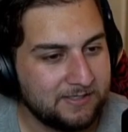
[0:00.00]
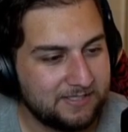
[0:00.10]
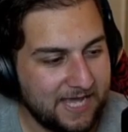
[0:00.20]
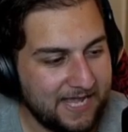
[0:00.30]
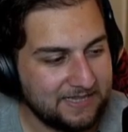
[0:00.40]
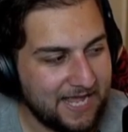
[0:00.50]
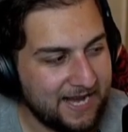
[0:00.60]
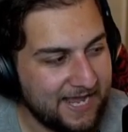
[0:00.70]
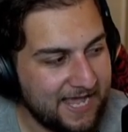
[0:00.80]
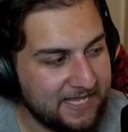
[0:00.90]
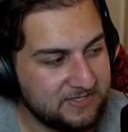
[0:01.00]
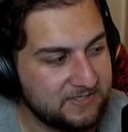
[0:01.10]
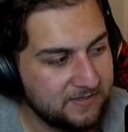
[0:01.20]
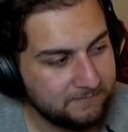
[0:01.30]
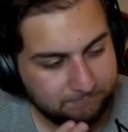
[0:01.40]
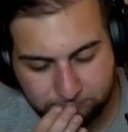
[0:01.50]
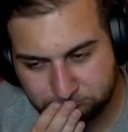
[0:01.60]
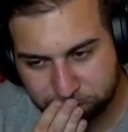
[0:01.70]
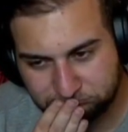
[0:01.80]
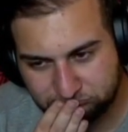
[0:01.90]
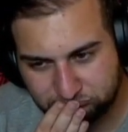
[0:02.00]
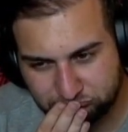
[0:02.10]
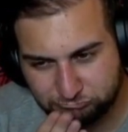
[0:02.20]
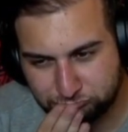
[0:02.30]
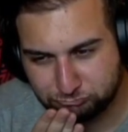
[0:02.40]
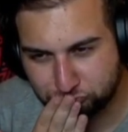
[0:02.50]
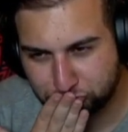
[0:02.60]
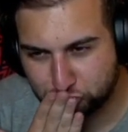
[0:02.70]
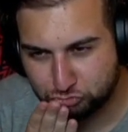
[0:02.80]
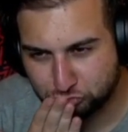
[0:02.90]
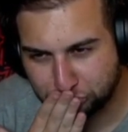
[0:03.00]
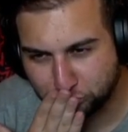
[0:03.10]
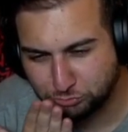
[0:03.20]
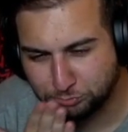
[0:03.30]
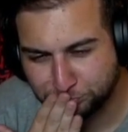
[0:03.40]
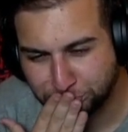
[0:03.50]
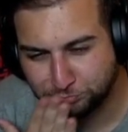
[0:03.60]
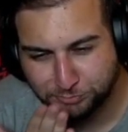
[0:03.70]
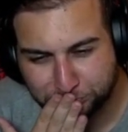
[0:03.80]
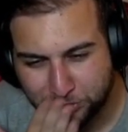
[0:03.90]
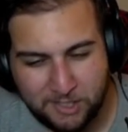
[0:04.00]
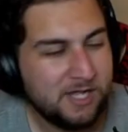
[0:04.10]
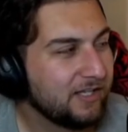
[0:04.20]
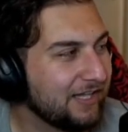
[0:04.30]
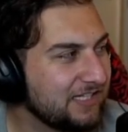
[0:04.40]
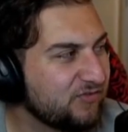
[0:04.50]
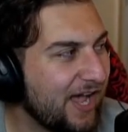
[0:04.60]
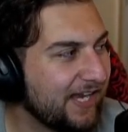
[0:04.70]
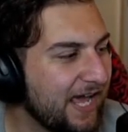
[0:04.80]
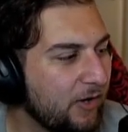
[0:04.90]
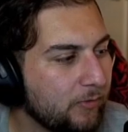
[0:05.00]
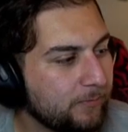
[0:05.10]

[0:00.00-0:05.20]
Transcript: get that ass? Hmm. Let's find out.